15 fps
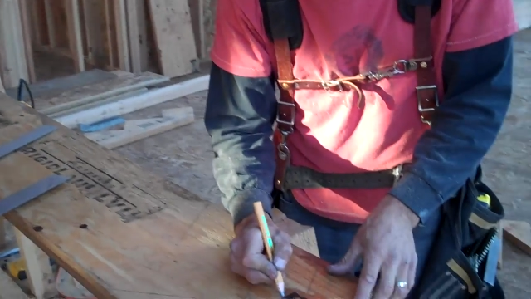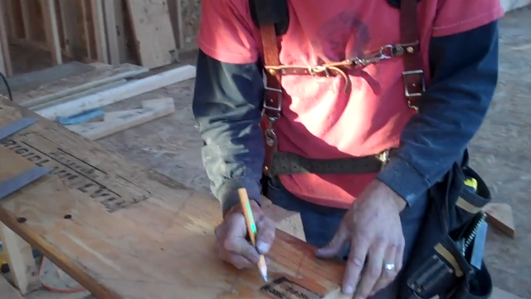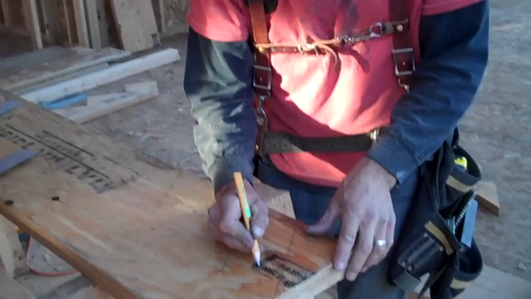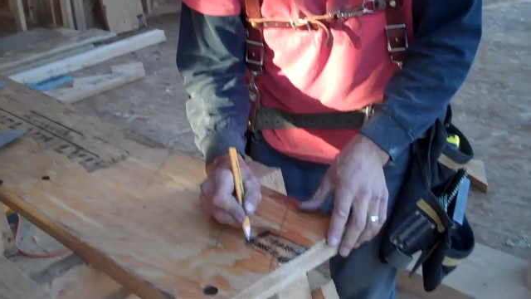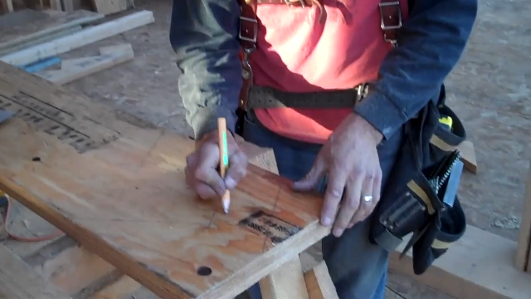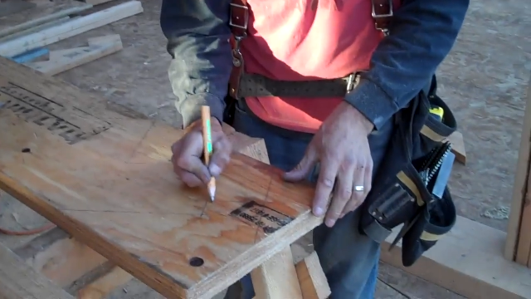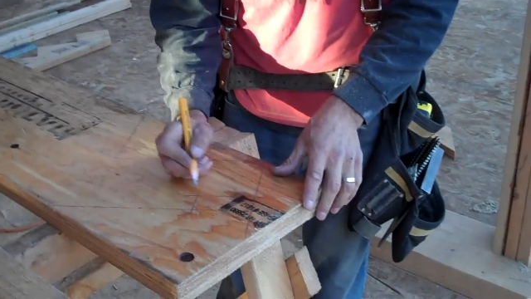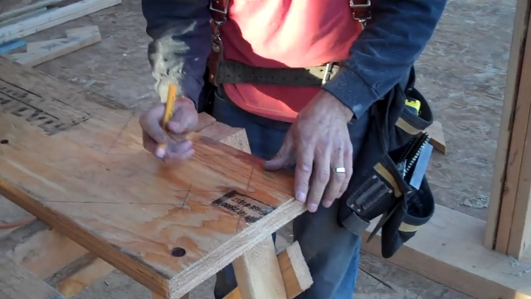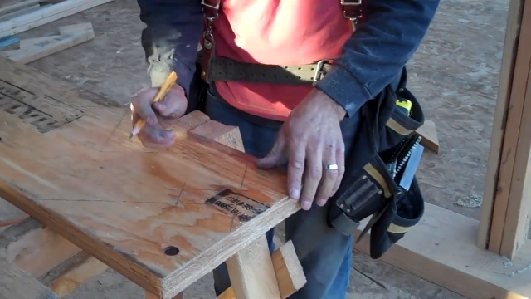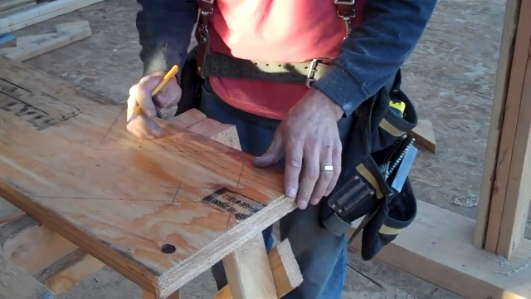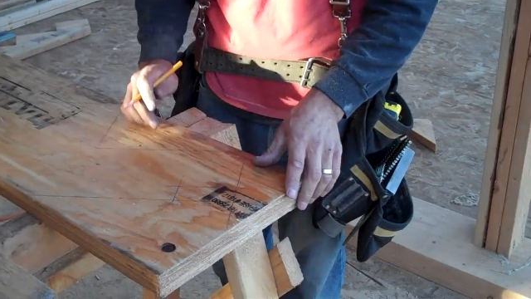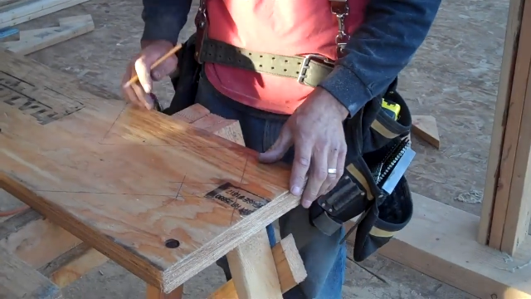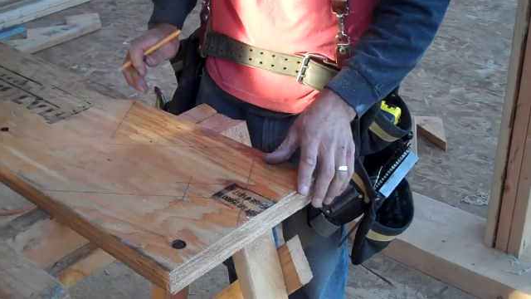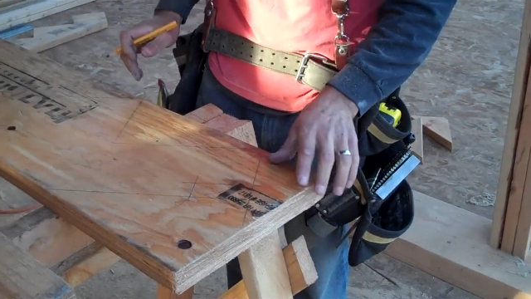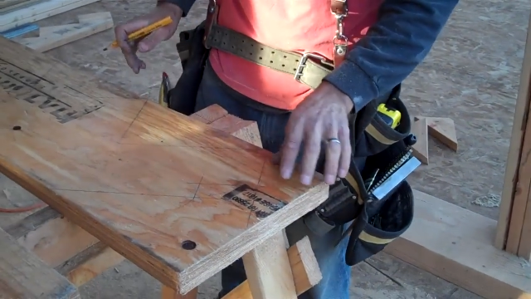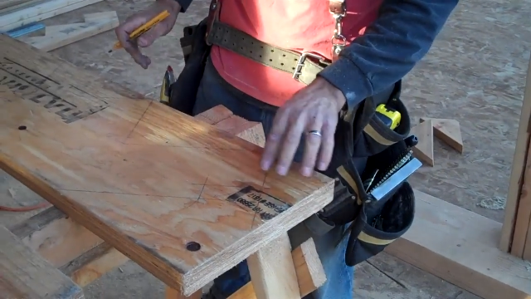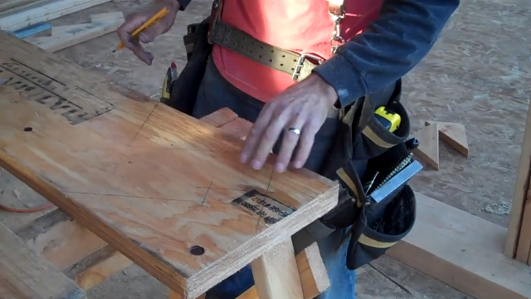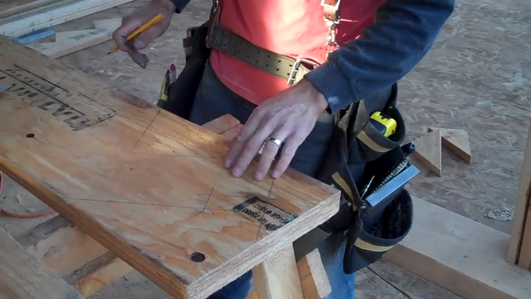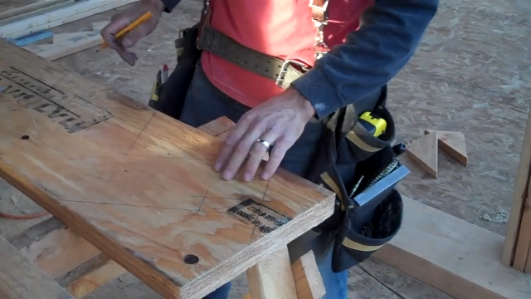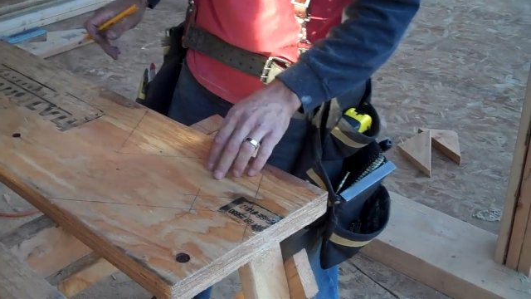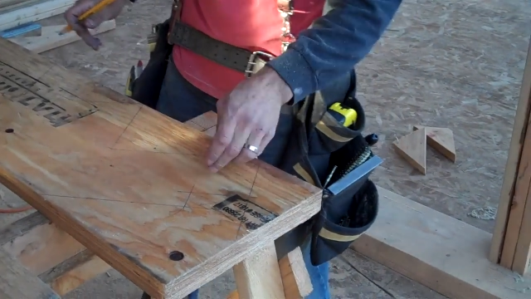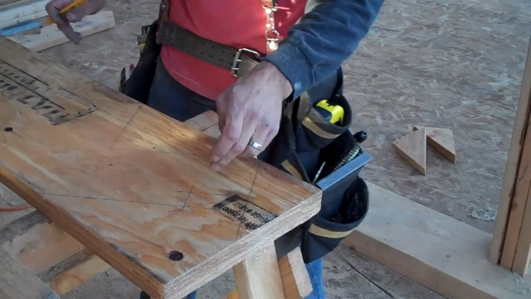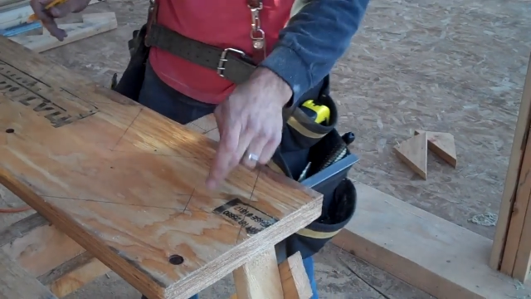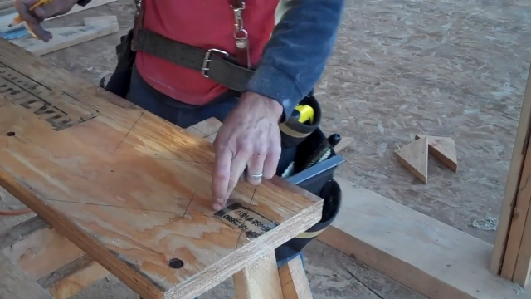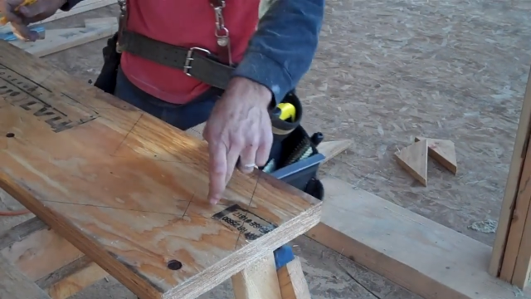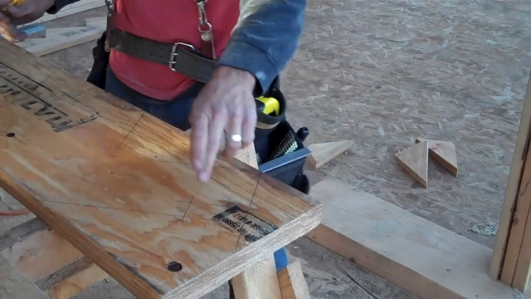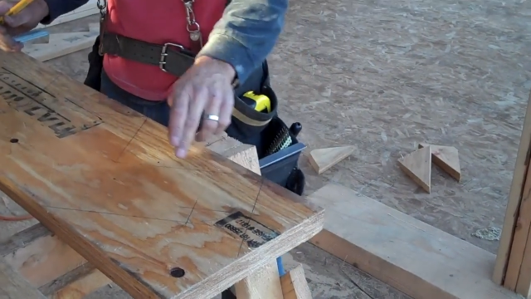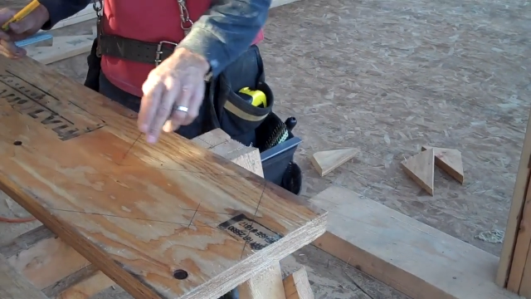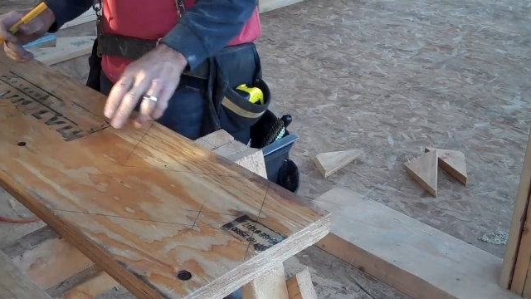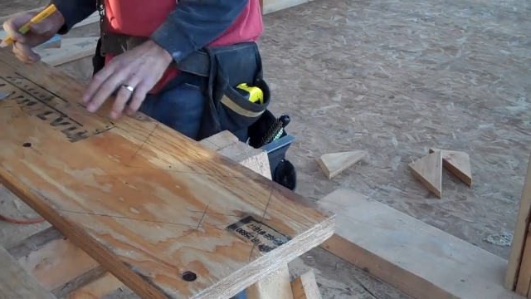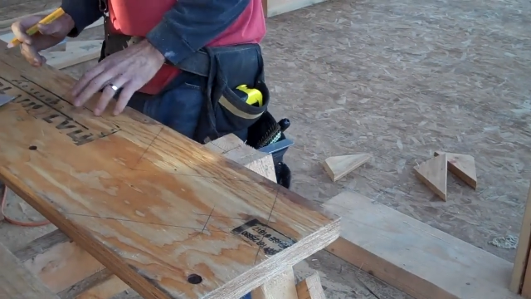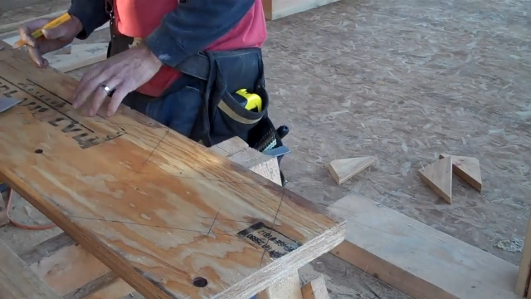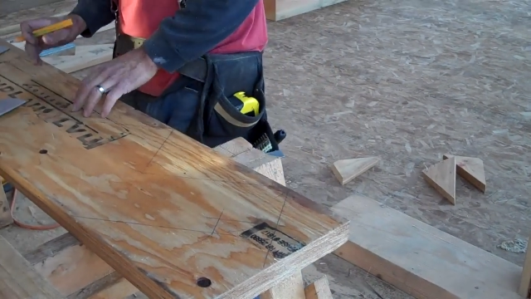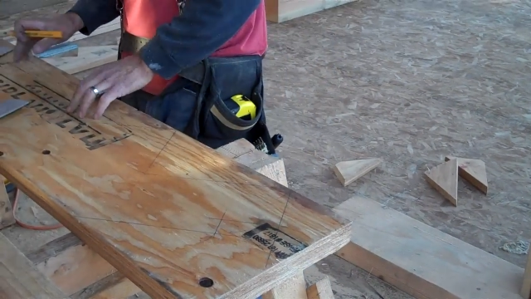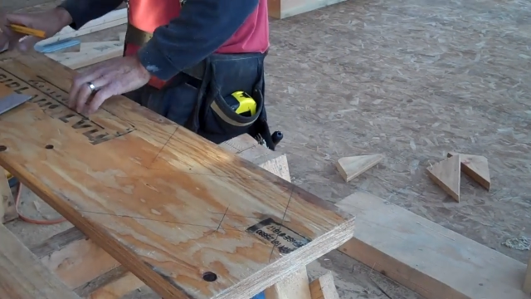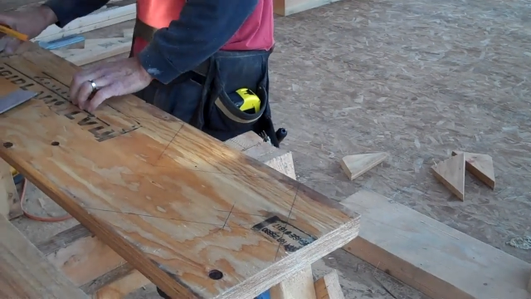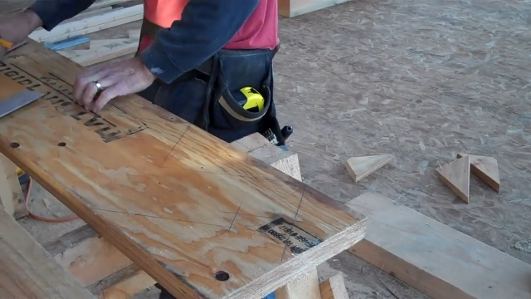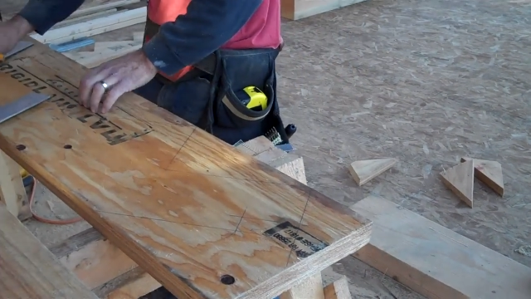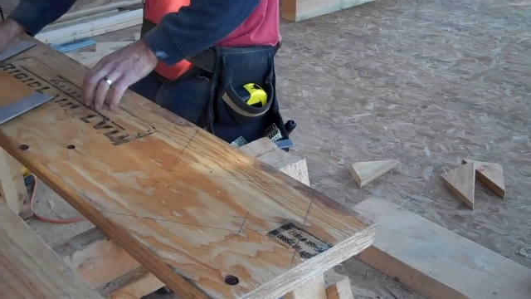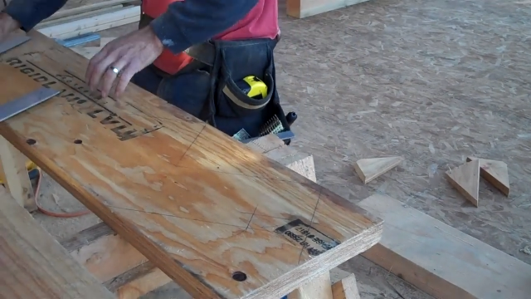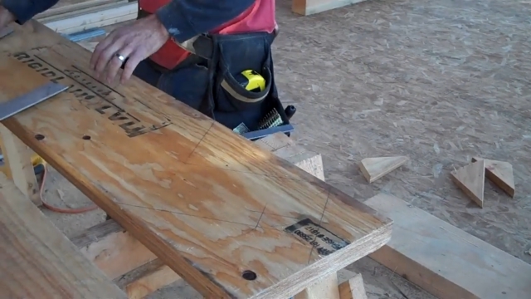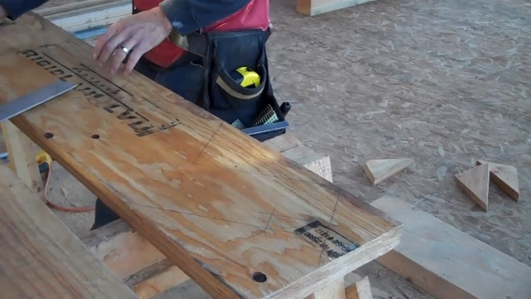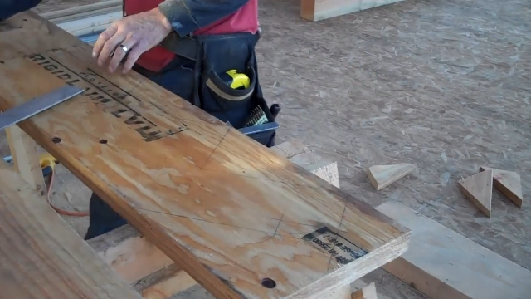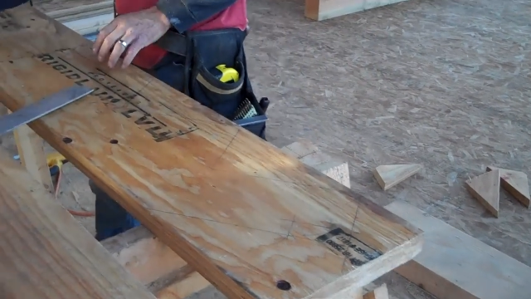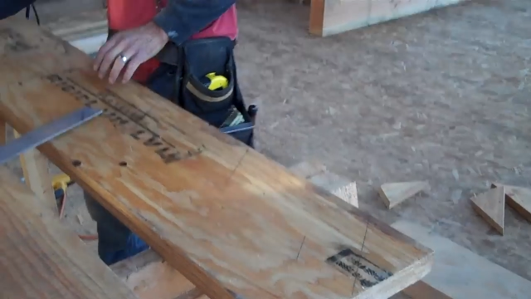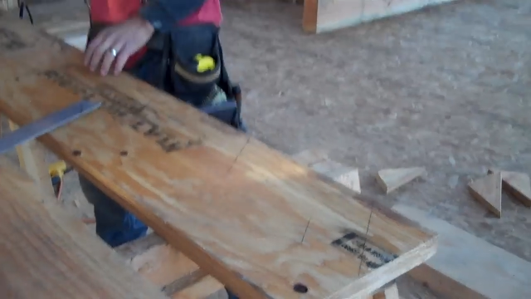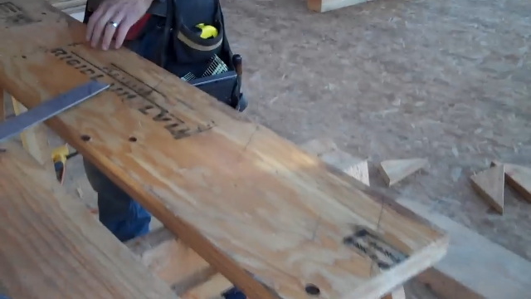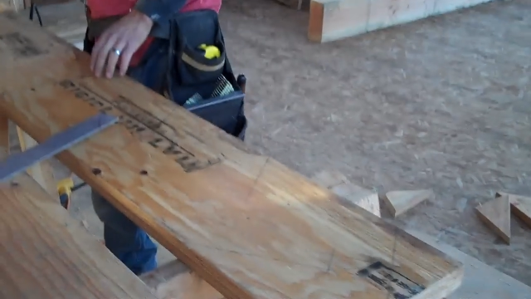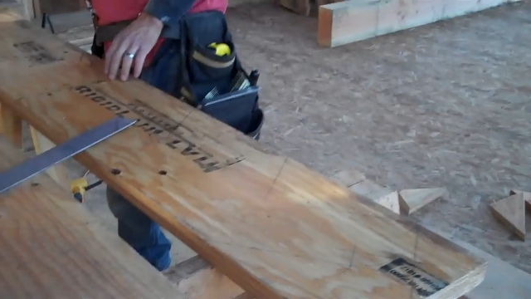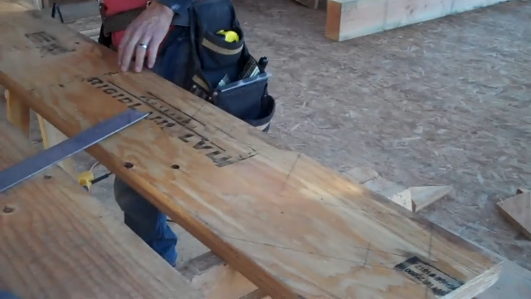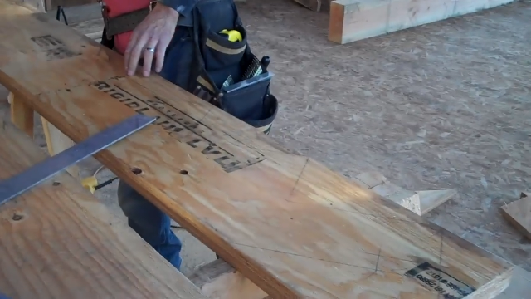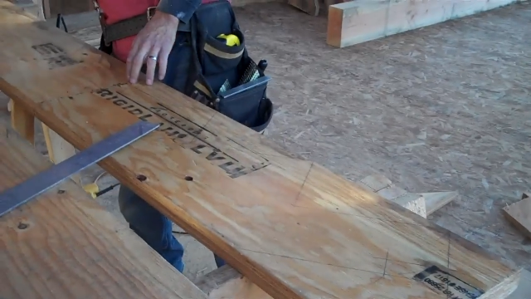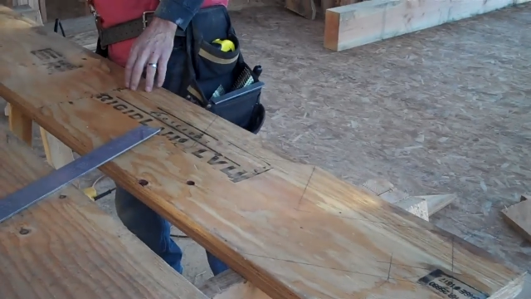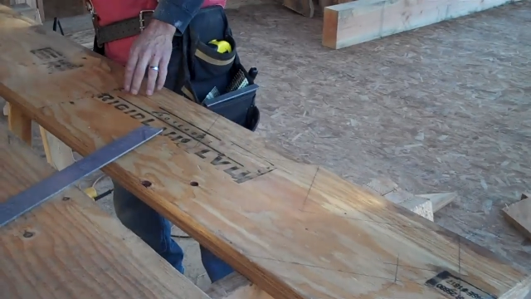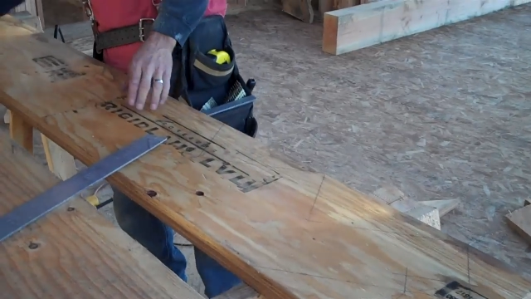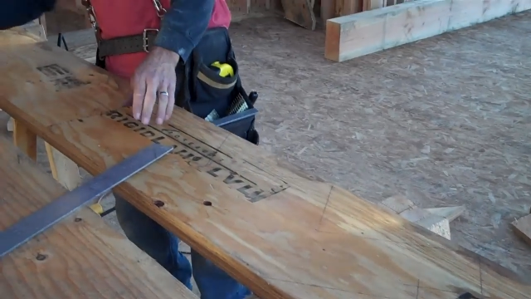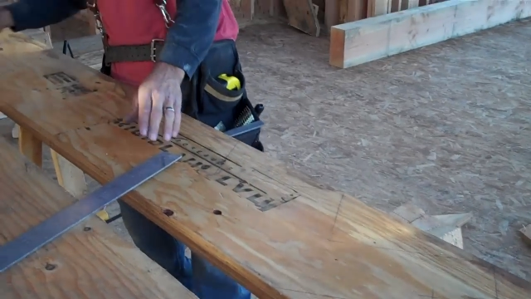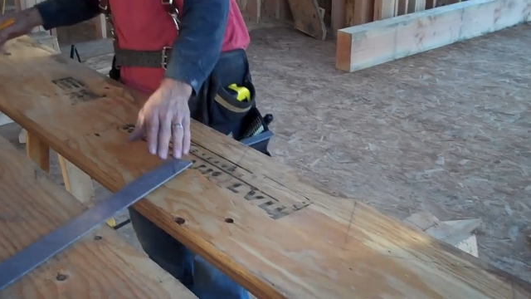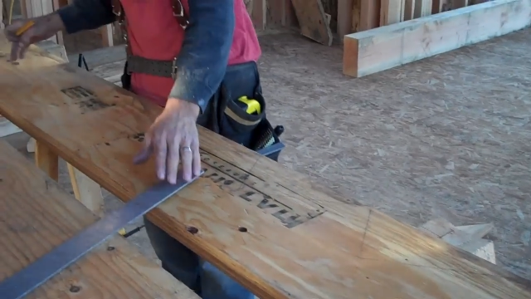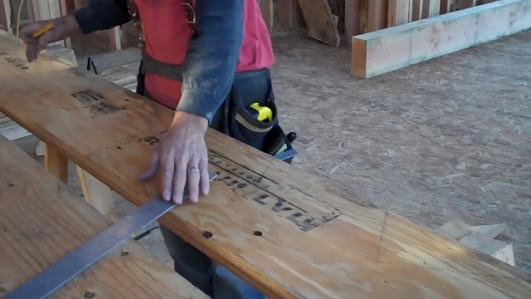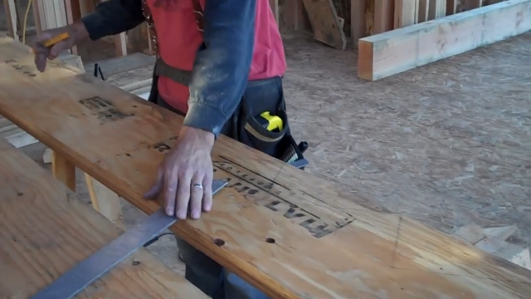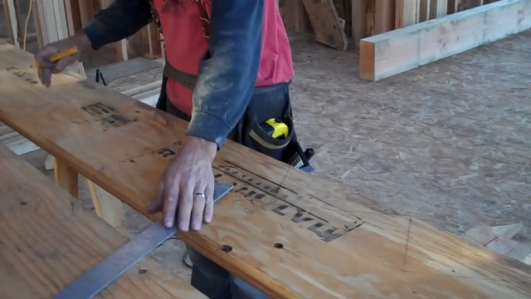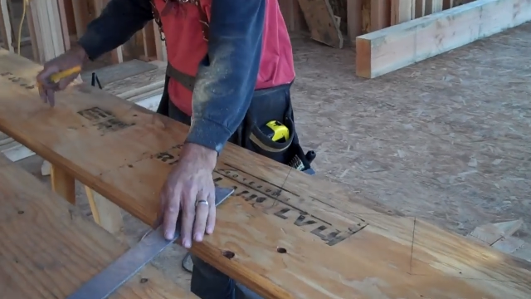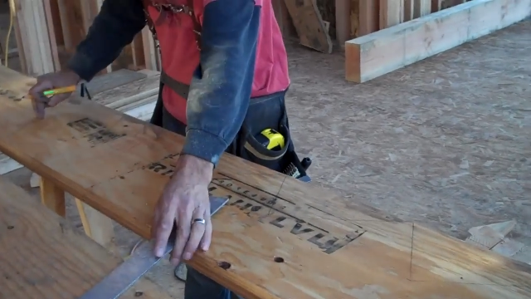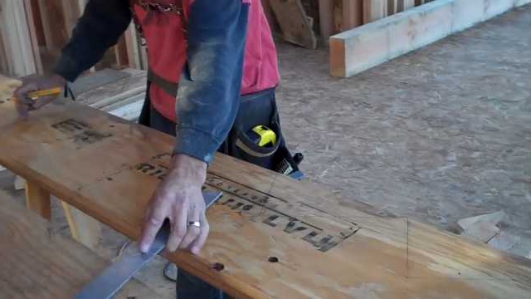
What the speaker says: No face is visible, so there are no lips to read.